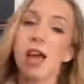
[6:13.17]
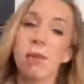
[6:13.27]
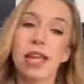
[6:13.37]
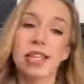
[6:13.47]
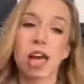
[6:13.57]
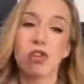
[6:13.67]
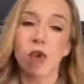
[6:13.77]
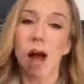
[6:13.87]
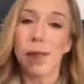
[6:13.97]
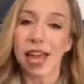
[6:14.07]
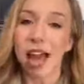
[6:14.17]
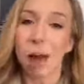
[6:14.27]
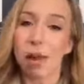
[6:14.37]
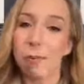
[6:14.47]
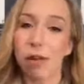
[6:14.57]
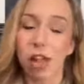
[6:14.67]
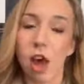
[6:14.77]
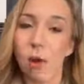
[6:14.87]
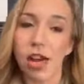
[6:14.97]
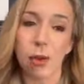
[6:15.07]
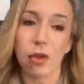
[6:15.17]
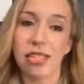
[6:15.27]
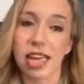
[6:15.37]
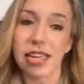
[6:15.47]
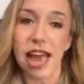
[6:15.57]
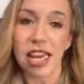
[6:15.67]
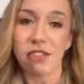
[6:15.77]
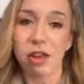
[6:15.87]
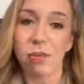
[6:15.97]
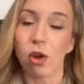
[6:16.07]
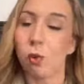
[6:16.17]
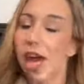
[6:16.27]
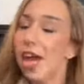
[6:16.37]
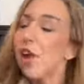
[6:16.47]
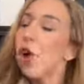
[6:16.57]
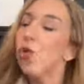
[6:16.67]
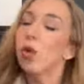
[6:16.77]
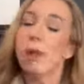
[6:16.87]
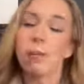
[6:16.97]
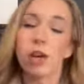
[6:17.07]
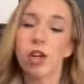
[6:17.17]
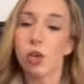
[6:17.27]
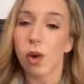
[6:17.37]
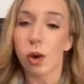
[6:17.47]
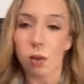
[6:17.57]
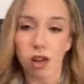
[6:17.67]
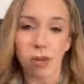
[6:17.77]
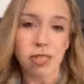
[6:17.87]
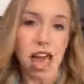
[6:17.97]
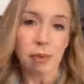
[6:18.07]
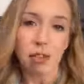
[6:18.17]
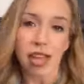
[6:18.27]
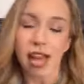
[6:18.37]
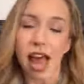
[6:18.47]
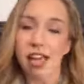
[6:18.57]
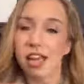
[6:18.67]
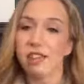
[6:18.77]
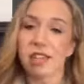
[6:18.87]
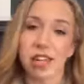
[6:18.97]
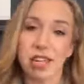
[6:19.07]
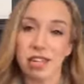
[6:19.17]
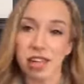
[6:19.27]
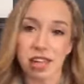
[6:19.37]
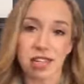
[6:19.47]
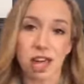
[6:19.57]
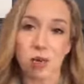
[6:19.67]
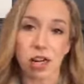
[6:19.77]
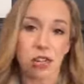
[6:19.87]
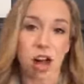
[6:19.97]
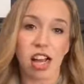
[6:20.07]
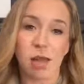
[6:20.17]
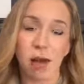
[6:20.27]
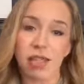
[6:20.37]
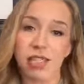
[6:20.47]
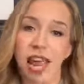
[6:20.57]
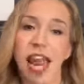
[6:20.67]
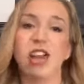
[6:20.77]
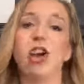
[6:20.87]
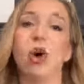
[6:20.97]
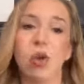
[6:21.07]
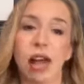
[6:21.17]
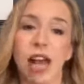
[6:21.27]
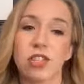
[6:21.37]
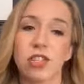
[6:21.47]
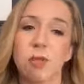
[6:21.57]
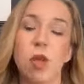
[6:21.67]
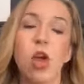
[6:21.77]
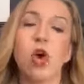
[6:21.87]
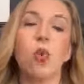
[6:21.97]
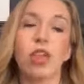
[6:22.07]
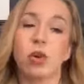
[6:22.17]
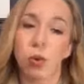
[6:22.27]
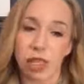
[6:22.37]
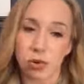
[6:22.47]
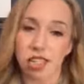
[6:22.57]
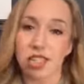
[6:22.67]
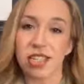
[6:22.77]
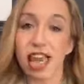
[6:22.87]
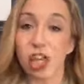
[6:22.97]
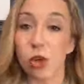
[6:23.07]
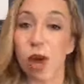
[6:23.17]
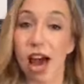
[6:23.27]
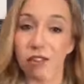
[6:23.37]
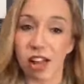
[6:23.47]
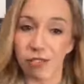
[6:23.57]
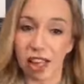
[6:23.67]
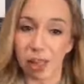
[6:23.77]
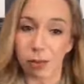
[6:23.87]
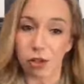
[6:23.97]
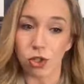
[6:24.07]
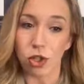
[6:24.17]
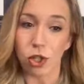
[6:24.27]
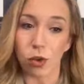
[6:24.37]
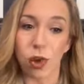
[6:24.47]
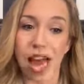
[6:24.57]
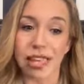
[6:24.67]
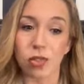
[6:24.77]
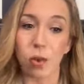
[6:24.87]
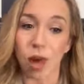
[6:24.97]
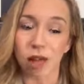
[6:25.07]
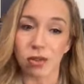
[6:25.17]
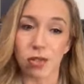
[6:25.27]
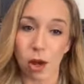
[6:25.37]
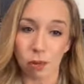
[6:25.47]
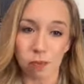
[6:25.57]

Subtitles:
please drop a comment below and I will send any of them your way. Remember, you are welcome to emulate any of these things that we are talking about today in your own classroom with the resources that you have available to you as well. So